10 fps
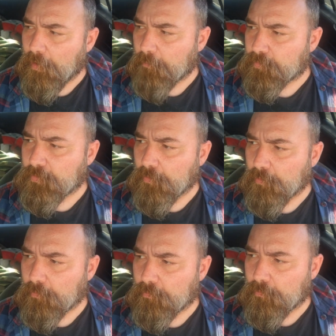
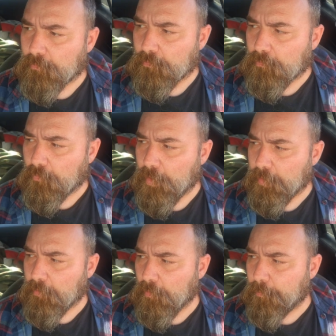So
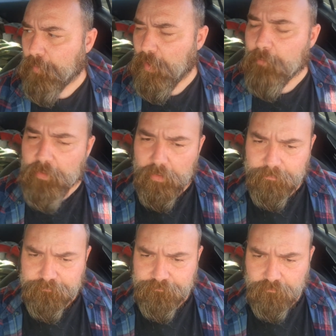when Obama
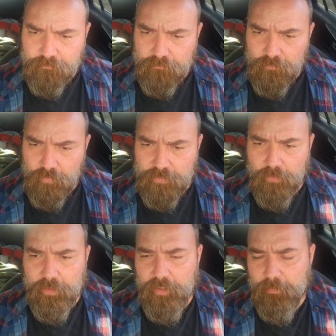was
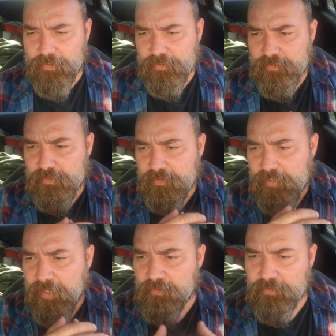talking about this
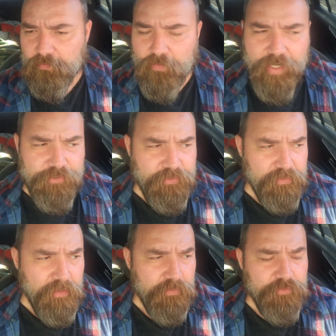housing crash in the
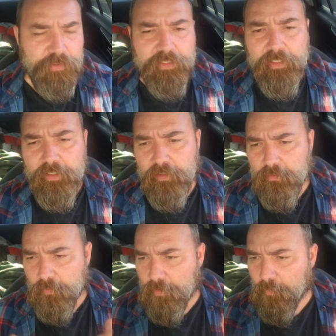country,
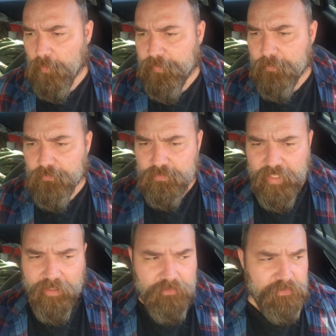where people's
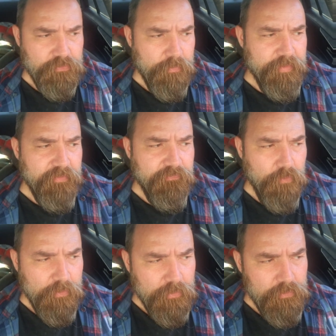houses were being
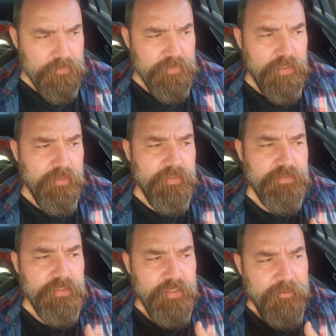foreclosed on,
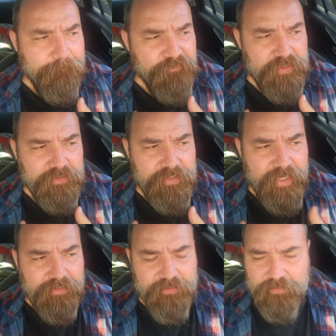these
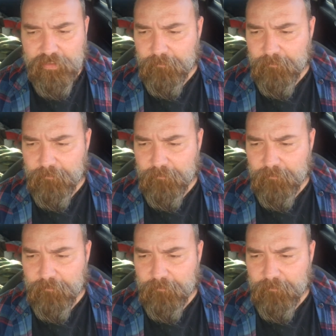debts,